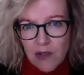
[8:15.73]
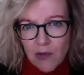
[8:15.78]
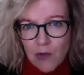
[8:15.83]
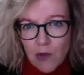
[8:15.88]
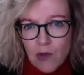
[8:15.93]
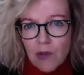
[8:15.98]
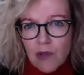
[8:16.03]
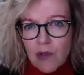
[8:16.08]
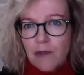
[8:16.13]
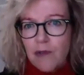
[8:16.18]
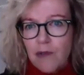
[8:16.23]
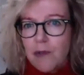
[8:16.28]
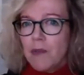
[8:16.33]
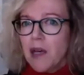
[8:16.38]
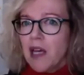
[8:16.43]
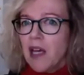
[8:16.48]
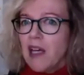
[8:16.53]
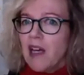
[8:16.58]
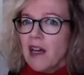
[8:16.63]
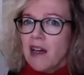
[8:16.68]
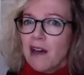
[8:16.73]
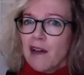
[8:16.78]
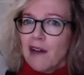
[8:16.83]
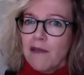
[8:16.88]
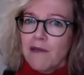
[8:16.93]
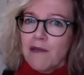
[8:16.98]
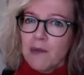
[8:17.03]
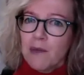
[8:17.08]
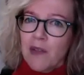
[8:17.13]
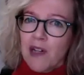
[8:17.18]
or we may have
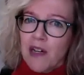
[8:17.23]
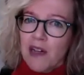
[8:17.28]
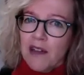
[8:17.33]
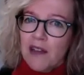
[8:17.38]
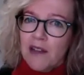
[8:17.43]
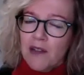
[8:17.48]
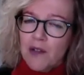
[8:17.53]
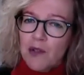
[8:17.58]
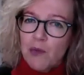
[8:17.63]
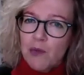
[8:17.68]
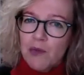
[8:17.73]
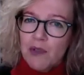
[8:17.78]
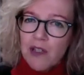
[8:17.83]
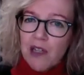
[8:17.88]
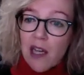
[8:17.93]
a bias to be